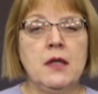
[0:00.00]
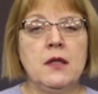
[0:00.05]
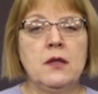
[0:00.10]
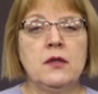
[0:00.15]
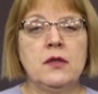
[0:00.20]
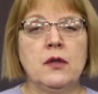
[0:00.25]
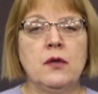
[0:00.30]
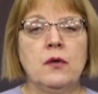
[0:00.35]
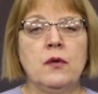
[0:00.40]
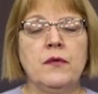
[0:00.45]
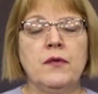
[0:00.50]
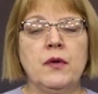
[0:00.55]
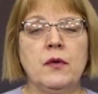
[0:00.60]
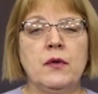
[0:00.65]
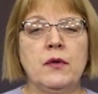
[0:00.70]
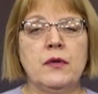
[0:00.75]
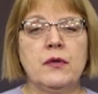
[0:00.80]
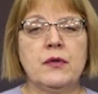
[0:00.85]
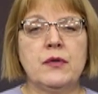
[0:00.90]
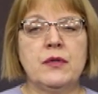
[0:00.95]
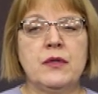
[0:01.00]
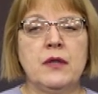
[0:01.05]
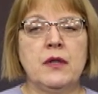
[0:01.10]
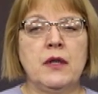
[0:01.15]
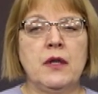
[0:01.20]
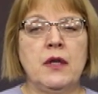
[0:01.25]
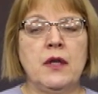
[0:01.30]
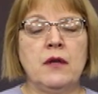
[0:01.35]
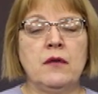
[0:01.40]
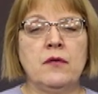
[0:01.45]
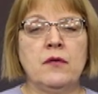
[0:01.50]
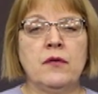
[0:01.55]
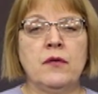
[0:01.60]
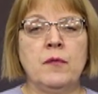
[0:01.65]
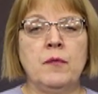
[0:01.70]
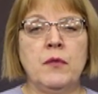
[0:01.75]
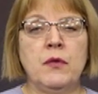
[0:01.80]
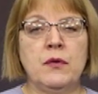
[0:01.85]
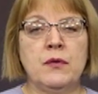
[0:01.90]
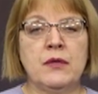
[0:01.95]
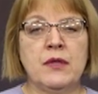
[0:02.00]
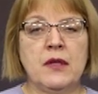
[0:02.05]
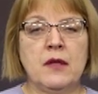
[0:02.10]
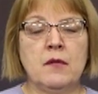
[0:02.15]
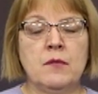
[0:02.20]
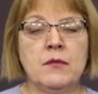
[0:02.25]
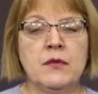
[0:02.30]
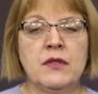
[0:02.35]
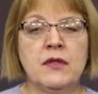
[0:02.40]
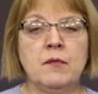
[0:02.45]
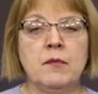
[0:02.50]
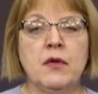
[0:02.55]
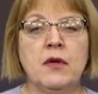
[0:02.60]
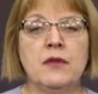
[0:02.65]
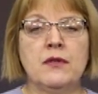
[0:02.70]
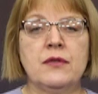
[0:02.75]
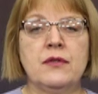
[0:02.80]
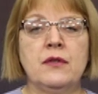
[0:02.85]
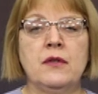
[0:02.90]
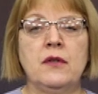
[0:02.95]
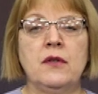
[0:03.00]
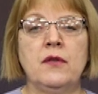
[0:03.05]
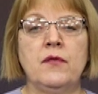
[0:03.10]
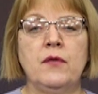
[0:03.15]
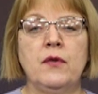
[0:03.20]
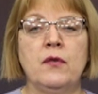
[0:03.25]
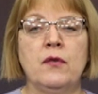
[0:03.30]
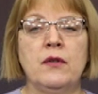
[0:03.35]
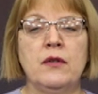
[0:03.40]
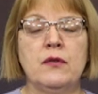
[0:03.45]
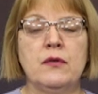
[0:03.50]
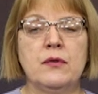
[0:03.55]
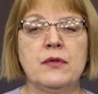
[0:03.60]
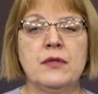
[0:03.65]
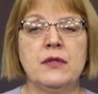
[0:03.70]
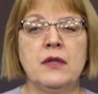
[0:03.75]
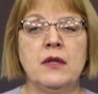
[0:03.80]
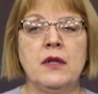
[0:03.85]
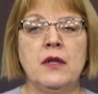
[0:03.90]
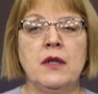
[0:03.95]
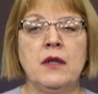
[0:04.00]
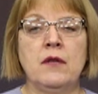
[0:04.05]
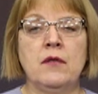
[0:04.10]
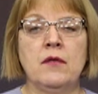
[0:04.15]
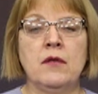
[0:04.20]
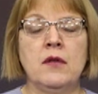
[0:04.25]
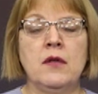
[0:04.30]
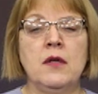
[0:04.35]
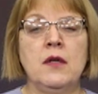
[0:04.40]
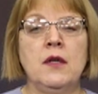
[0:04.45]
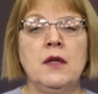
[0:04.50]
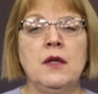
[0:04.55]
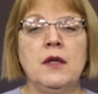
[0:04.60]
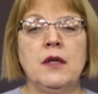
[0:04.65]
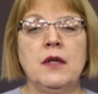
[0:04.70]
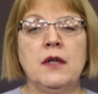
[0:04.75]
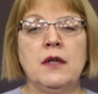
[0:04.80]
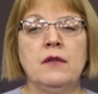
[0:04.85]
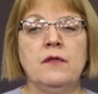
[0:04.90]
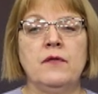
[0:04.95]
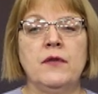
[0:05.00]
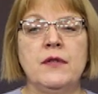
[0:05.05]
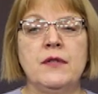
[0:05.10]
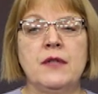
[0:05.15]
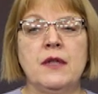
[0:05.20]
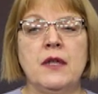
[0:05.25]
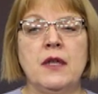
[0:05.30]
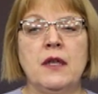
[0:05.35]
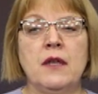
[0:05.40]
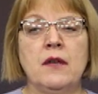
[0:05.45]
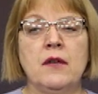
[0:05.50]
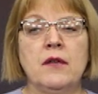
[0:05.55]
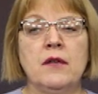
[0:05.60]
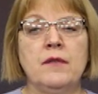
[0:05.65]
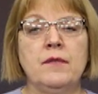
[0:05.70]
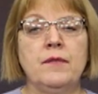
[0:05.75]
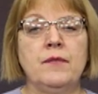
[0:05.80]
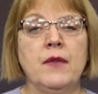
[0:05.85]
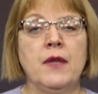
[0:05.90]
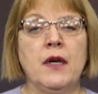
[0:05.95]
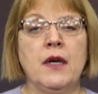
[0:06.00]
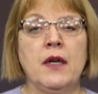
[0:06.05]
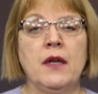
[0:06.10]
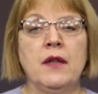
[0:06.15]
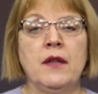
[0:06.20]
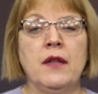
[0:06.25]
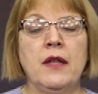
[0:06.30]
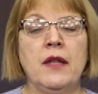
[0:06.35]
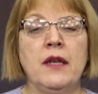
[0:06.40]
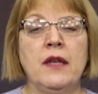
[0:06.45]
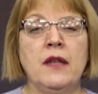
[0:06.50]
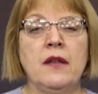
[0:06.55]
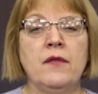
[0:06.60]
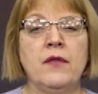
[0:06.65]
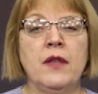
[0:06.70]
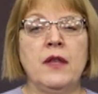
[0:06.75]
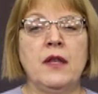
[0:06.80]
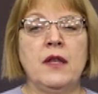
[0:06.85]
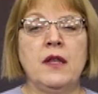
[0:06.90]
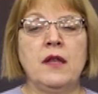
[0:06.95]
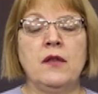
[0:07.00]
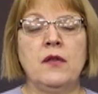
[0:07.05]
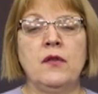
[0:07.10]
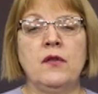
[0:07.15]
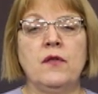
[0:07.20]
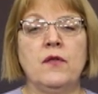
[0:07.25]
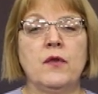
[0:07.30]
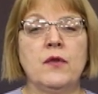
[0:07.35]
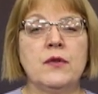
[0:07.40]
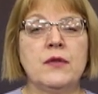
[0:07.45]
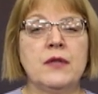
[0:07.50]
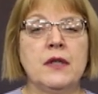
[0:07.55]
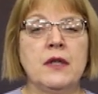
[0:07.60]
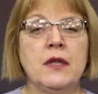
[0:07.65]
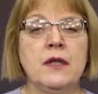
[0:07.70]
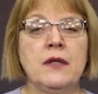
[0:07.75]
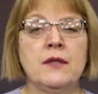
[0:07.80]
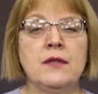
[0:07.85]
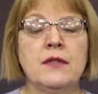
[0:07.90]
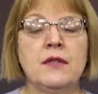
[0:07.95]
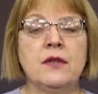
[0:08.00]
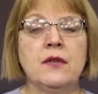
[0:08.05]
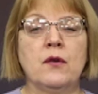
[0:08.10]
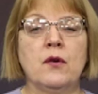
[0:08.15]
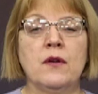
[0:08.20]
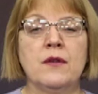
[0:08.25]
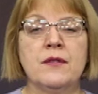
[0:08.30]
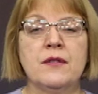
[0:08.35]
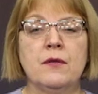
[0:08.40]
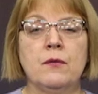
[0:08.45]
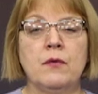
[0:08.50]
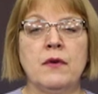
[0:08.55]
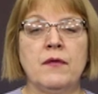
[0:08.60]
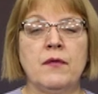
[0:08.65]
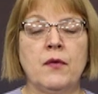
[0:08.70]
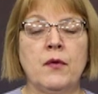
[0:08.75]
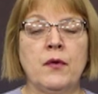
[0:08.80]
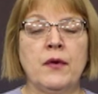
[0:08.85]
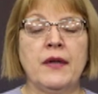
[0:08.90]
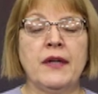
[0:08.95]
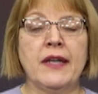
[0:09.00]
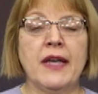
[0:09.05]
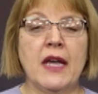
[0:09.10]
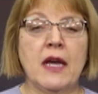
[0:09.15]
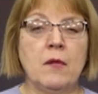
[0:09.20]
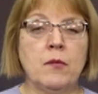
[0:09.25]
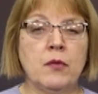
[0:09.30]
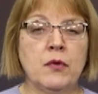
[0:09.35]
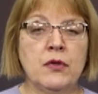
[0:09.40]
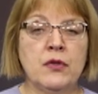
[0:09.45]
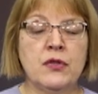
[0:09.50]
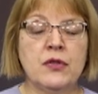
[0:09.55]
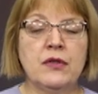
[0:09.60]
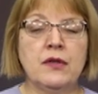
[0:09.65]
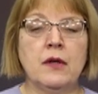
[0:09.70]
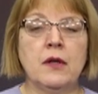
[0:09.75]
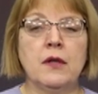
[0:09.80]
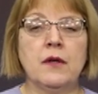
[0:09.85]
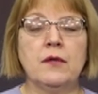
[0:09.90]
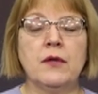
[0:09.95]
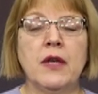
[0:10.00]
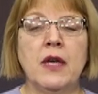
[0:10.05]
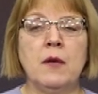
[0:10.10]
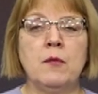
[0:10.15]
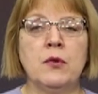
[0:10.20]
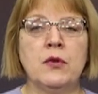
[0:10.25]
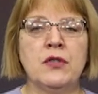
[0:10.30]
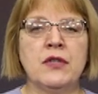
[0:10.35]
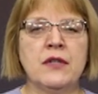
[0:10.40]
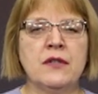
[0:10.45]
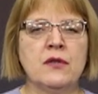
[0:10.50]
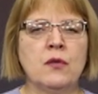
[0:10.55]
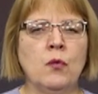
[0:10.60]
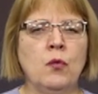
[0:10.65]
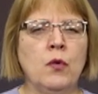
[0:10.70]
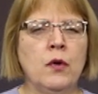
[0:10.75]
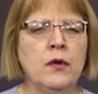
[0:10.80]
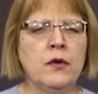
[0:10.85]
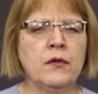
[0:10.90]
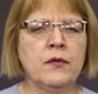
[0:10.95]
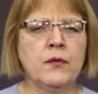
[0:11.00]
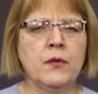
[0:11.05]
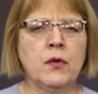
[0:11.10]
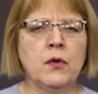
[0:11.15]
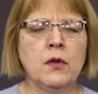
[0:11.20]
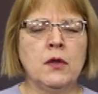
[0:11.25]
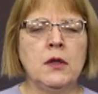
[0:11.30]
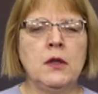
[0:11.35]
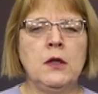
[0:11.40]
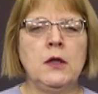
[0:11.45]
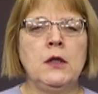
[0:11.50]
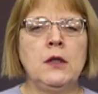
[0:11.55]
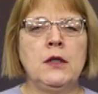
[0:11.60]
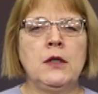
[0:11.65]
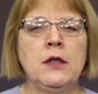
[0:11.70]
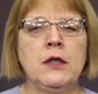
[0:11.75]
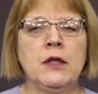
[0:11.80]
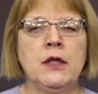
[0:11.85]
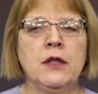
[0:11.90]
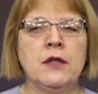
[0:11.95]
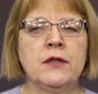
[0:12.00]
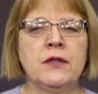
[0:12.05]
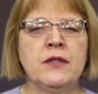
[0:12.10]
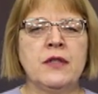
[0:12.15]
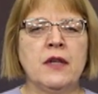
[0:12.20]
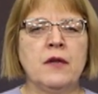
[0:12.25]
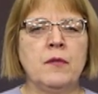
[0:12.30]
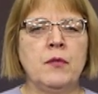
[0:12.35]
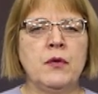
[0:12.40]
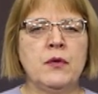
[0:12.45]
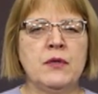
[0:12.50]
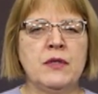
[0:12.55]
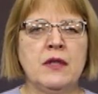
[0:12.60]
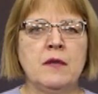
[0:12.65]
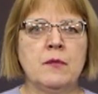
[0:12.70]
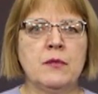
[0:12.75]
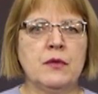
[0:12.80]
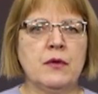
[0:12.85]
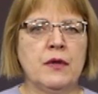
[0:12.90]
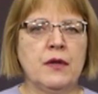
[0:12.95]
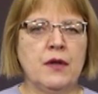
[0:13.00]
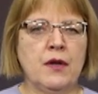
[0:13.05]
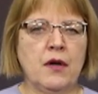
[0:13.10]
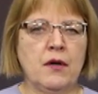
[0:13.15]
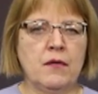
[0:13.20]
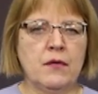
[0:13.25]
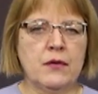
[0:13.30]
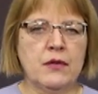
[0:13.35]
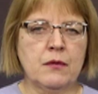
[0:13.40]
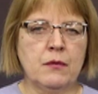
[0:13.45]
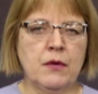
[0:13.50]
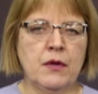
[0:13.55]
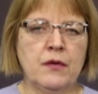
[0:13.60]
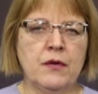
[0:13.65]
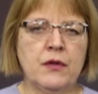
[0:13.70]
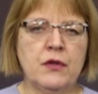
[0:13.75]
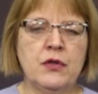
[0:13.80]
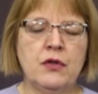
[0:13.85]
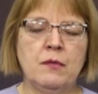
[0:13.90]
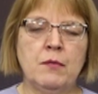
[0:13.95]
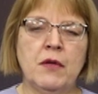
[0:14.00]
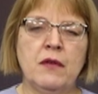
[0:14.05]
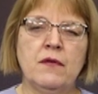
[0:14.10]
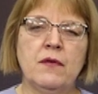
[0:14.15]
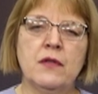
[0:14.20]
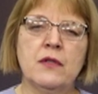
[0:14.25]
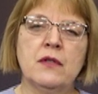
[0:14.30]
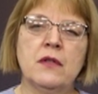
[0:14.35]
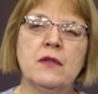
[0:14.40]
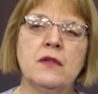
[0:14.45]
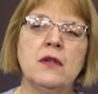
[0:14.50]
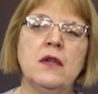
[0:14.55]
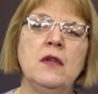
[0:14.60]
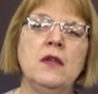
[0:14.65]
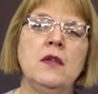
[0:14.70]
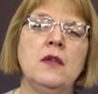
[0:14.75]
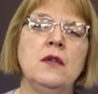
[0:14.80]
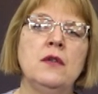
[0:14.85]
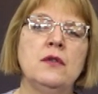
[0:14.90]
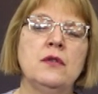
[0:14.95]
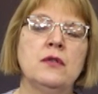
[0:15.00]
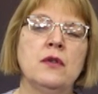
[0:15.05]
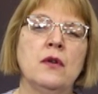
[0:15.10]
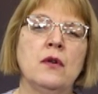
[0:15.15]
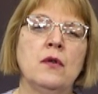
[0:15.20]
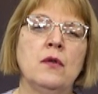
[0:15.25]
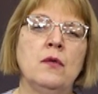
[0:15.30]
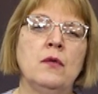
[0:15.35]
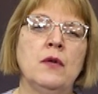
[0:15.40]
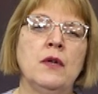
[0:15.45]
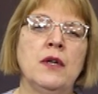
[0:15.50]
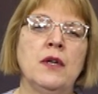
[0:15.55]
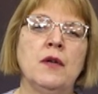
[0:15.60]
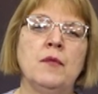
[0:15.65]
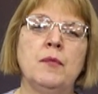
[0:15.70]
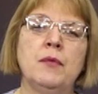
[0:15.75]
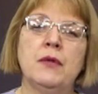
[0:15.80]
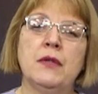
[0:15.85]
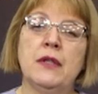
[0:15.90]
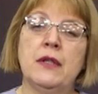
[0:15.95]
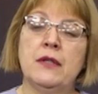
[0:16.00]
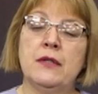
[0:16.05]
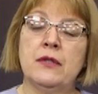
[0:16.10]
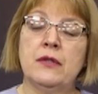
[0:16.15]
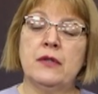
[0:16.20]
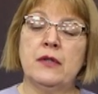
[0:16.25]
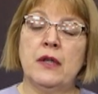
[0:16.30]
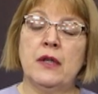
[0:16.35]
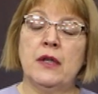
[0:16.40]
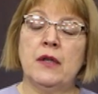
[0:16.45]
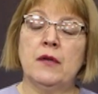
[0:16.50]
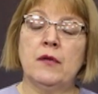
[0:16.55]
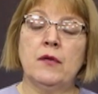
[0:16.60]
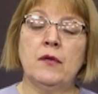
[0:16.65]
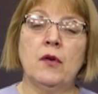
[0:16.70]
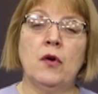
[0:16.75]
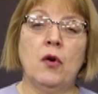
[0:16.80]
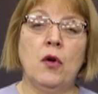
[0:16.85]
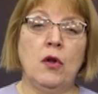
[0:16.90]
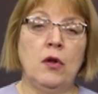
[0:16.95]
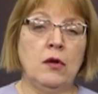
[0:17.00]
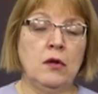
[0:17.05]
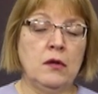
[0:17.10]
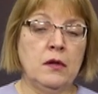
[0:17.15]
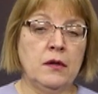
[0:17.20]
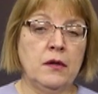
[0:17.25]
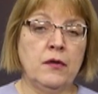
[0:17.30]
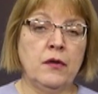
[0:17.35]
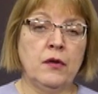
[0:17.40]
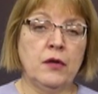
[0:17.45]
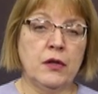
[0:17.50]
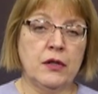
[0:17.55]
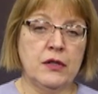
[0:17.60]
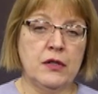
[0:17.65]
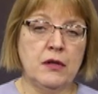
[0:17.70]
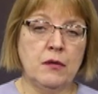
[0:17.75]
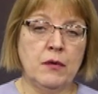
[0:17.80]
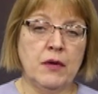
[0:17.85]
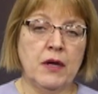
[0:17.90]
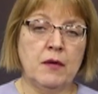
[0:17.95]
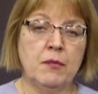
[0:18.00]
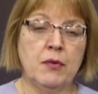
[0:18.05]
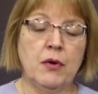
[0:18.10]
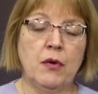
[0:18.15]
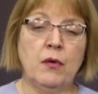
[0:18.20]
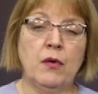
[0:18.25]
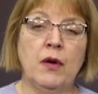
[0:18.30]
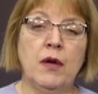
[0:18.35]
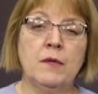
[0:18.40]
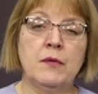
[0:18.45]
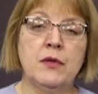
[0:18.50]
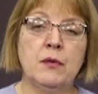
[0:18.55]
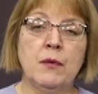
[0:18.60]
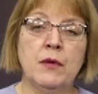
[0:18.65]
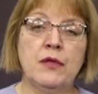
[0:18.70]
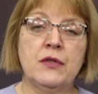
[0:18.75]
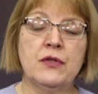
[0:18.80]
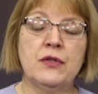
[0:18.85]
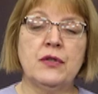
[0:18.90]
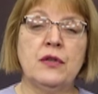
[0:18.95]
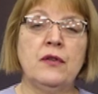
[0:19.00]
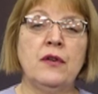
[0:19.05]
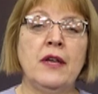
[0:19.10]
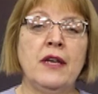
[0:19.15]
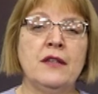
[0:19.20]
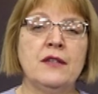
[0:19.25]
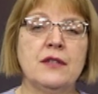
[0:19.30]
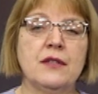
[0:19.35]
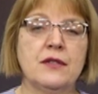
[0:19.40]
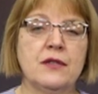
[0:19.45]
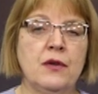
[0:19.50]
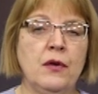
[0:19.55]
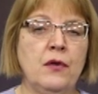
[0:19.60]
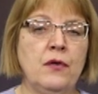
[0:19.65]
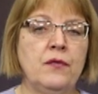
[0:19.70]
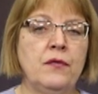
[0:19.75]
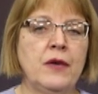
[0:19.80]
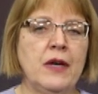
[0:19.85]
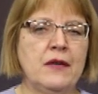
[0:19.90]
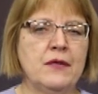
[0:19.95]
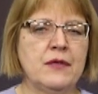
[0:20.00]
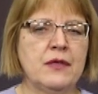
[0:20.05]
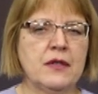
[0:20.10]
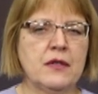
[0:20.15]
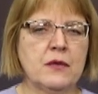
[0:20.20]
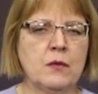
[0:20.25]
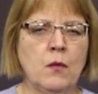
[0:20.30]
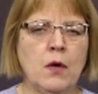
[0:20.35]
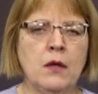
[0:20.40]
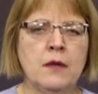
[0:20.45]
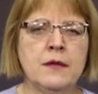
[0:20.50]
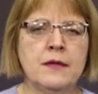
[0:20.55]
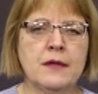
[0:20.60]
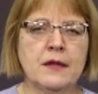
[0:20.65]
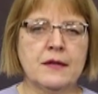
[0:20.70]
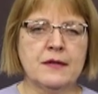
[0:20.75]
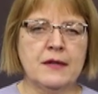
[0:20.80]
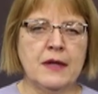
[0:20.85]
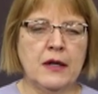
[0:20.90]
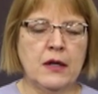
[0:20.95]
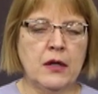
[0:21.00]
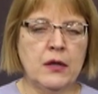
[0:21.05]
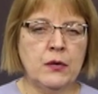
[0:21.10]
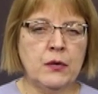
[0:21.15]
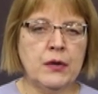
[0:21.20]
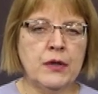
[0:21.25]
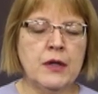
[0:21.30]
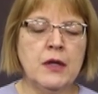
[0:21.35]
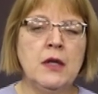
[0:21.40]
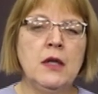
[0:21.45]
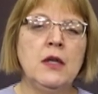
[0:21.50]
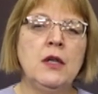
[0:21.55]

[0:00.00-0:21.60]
So if you're interested in the museums in Boston, if you're interested in uh, visiting uh, any of the universities across the river in Cambridge. Uh, Cambridge has a wonderful uh, set of museums right in Harvard Square that you may visit. So uh, please uh, call the Continuing Ed program to register, 860-561-6900.